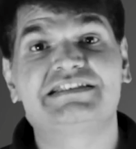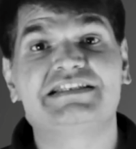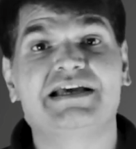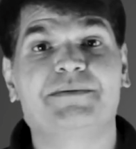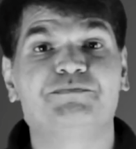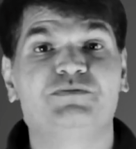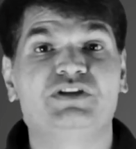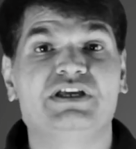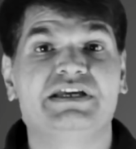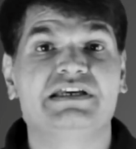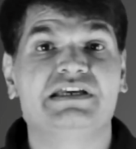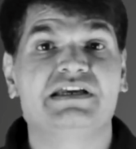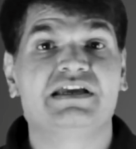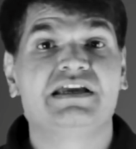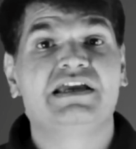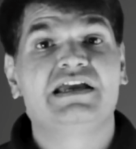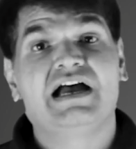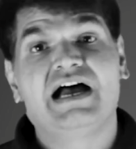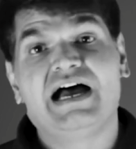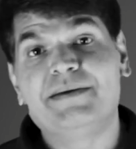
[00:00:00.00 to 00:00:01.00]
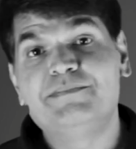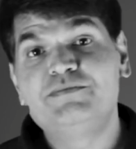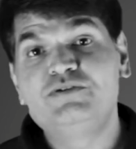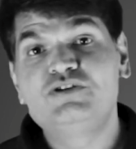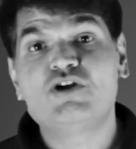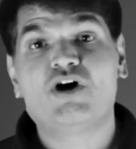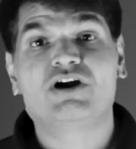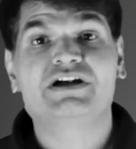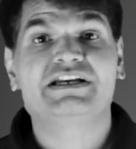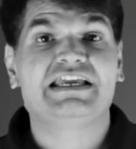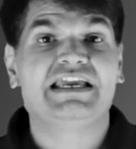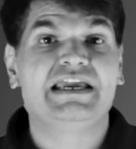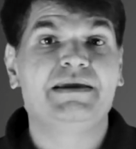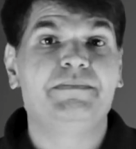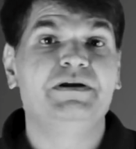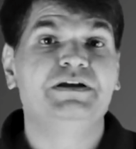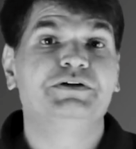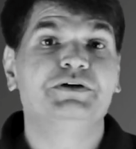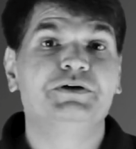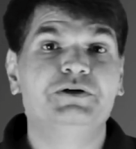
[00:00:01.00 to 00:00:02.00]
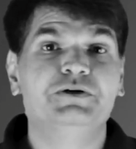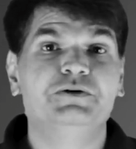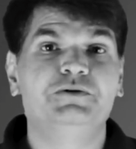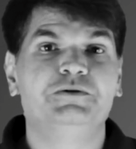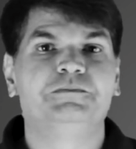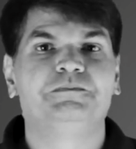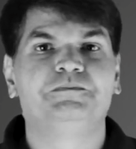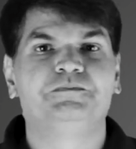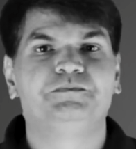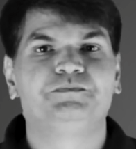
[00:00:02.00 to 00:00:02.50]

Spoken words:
something I'm not able to do.